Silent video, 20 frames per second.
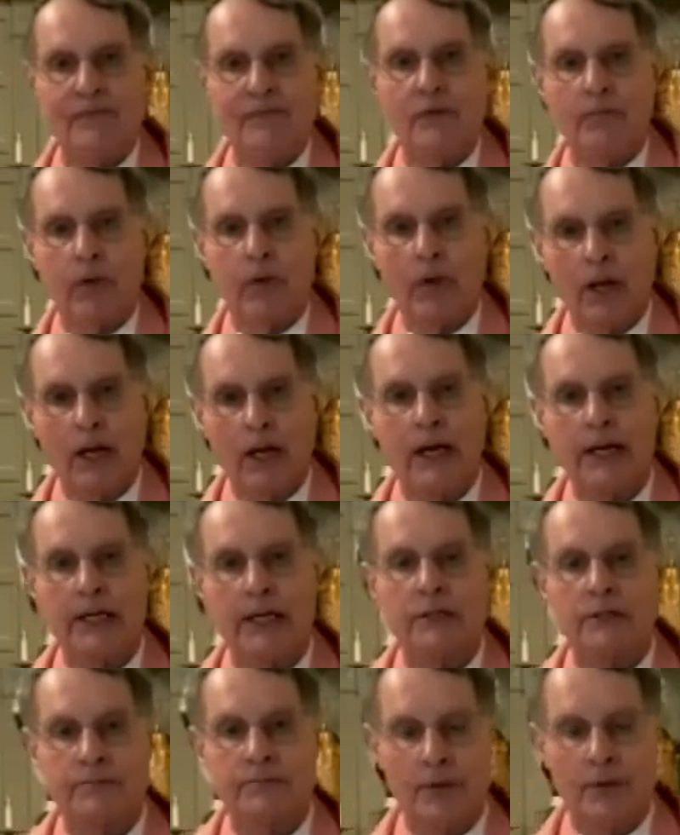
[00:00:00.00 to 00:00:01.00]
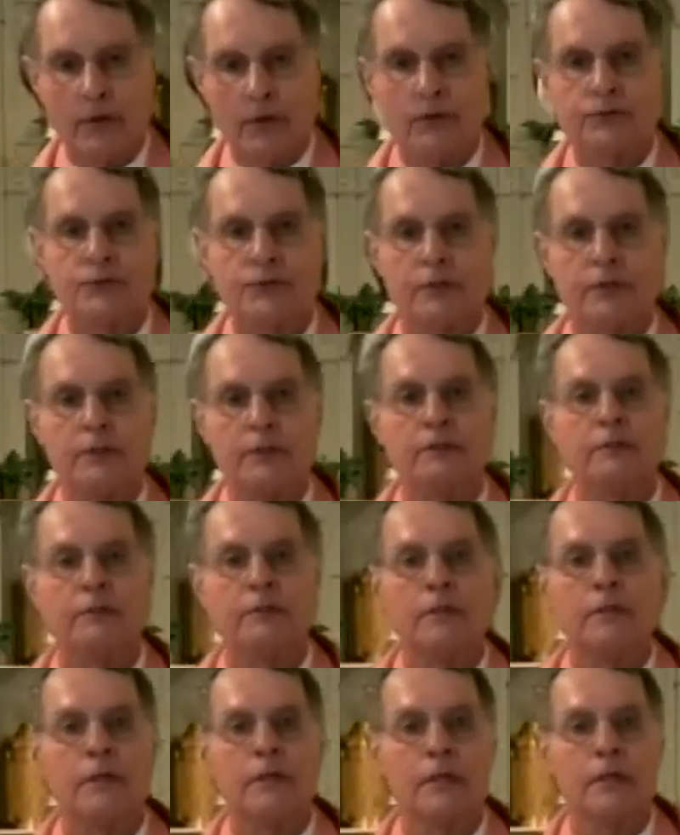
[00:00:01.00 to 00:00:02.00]
have a blind
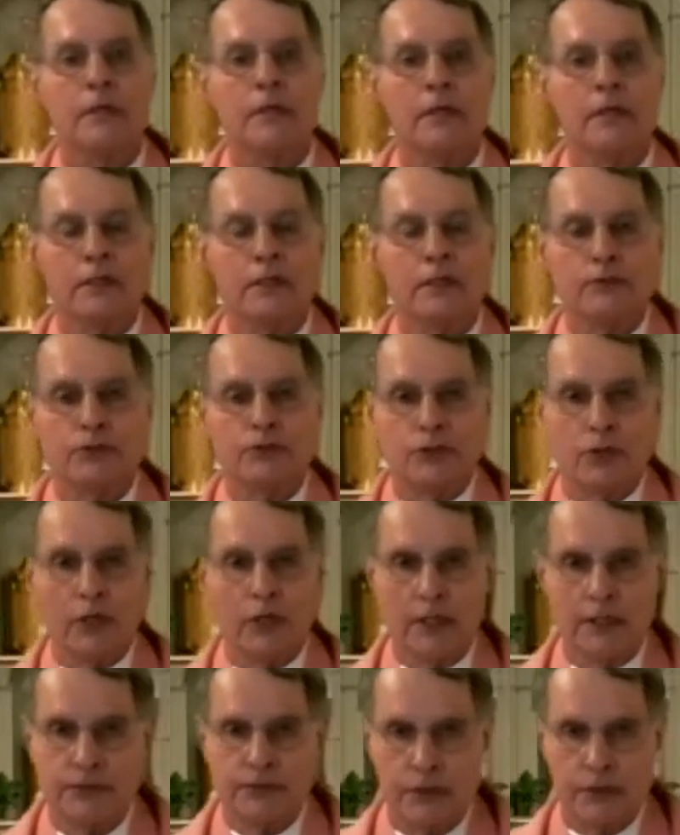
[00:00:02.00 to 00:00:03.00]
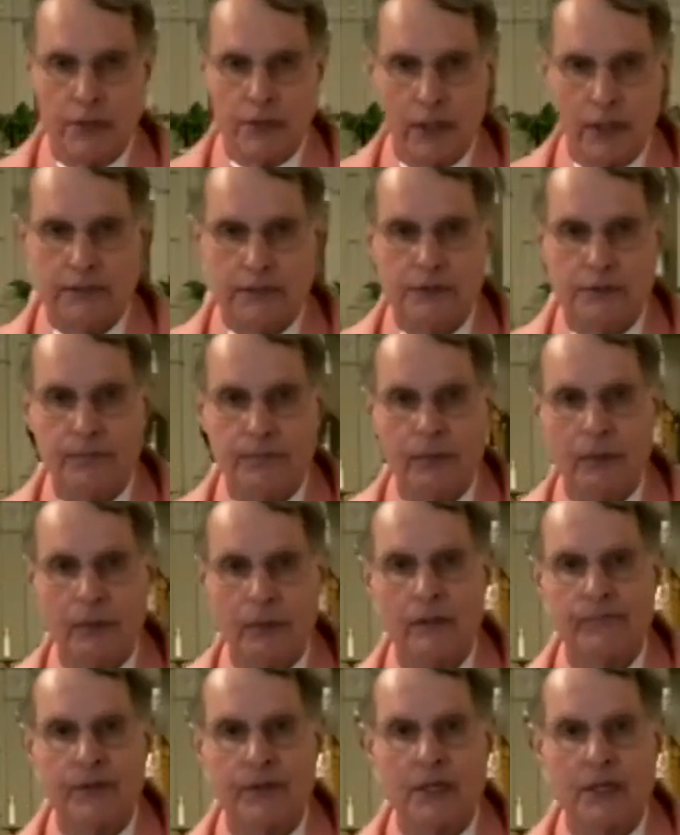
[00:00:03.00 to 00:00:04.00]
person in John's
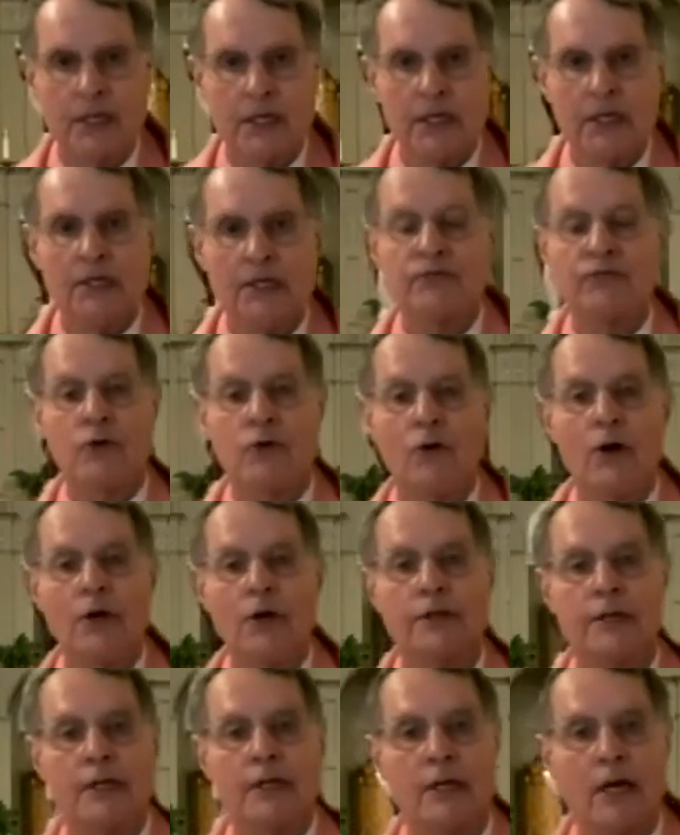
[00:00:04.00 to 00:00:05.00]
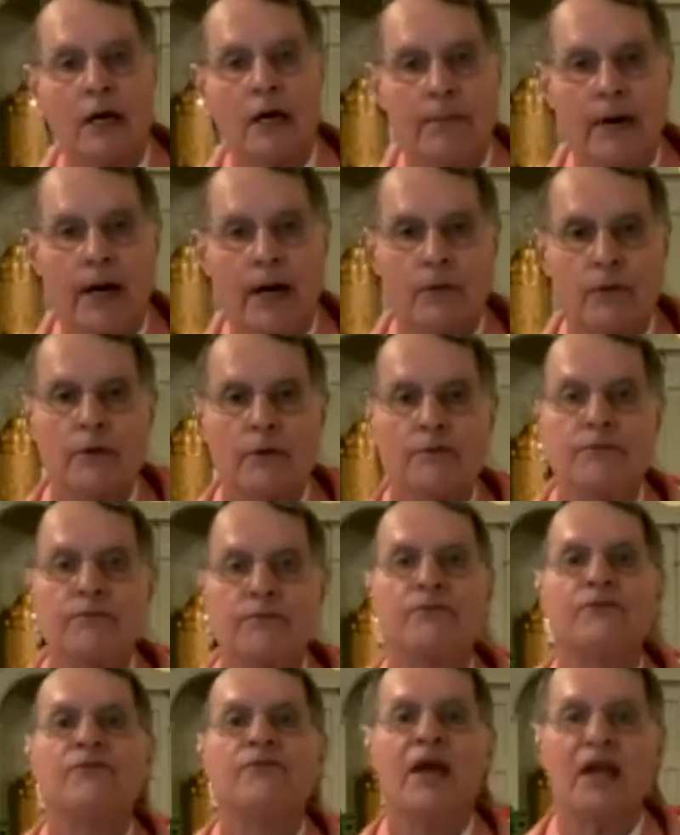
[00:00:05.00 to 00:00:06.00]
Gospel, he's talking about
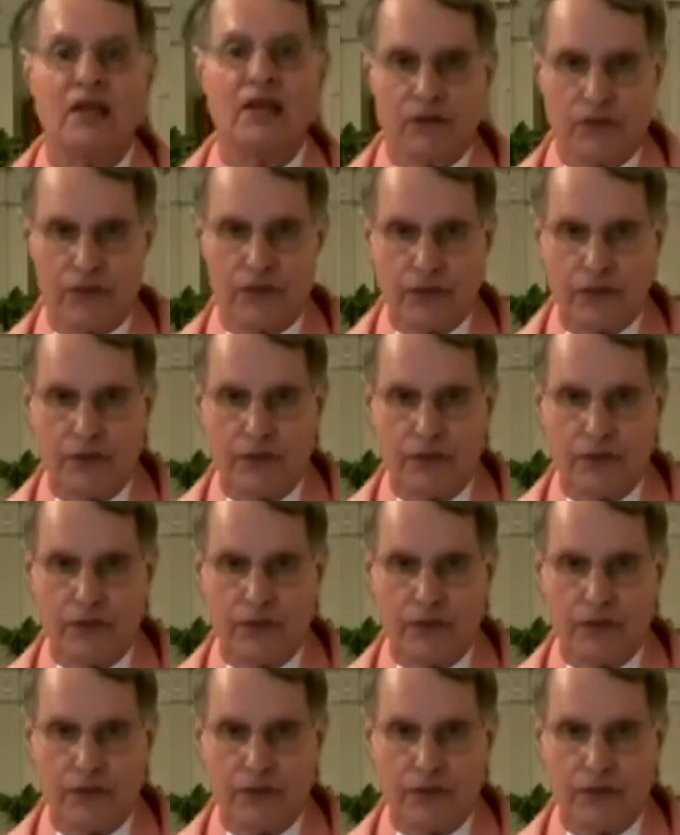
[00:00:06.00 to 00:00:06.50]
faith.